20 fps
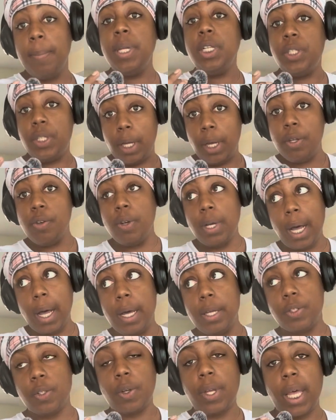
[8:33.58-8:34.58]
me tell you
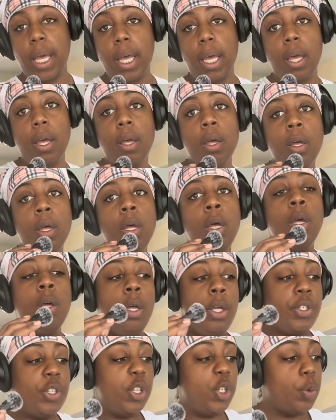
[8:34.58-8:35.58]
guys, okay,
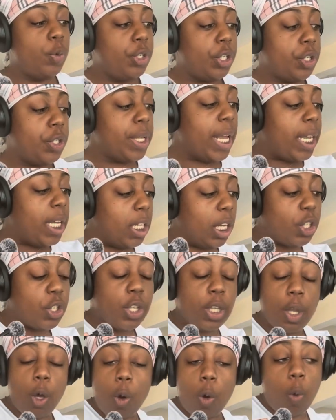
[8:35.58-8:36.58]
since we're just taking a
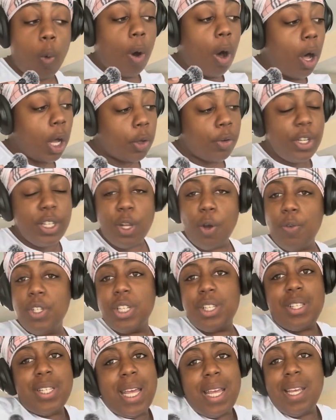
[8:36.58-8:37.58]
slow walk, you know, we're
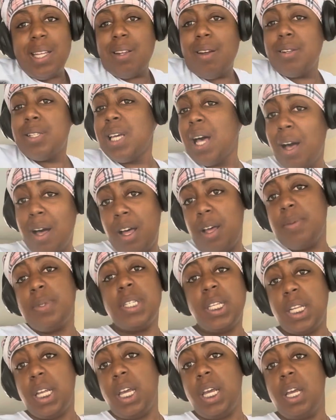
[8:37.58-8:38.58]
just taking our time
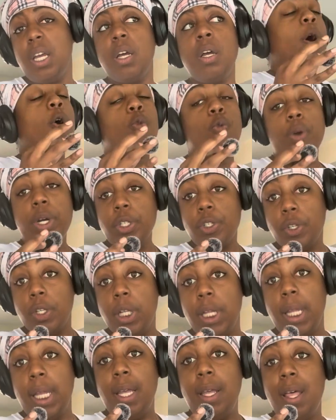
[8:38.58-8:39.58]
today.
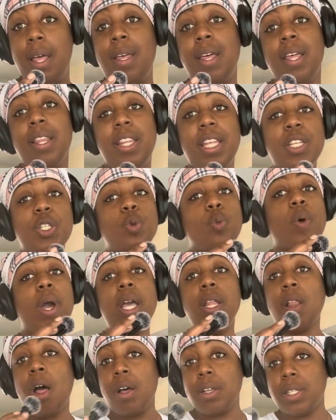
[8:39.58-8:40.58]
Originally, this
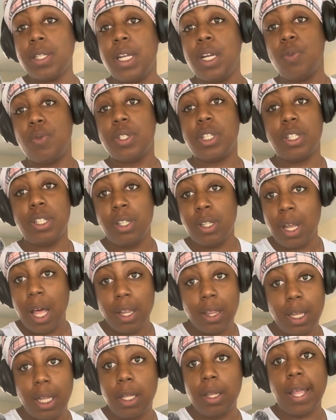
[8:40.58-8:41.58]
weight loss thing was
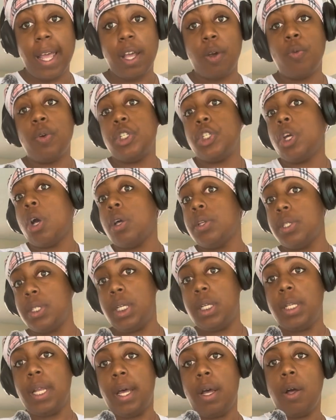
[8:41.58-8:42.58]
nothing like what y'all
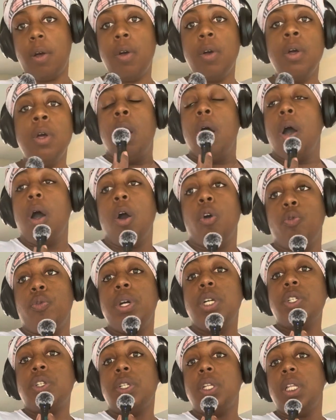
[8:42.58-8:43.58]
see now.
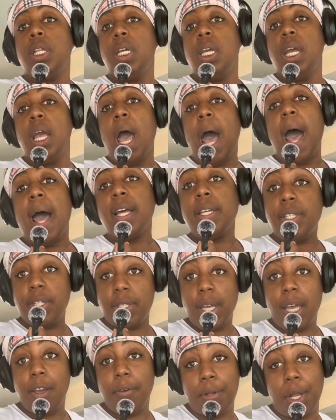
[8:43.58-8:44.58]
Originally, I
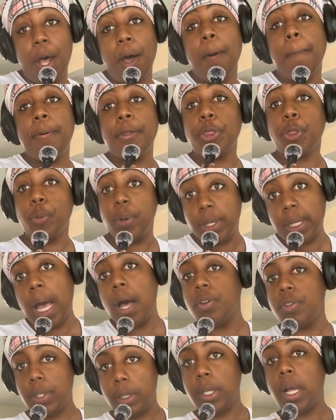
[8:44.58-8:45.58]
saved up
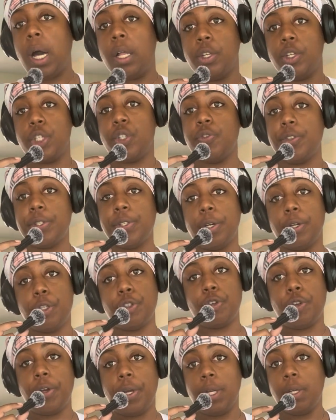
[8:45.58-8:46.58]
$3,000 for
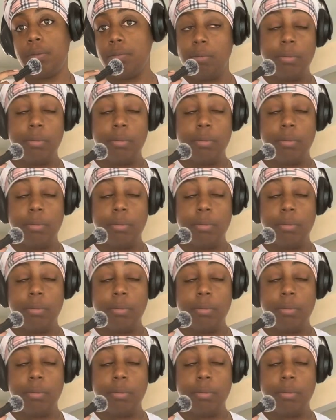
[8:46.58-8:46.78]
surgery.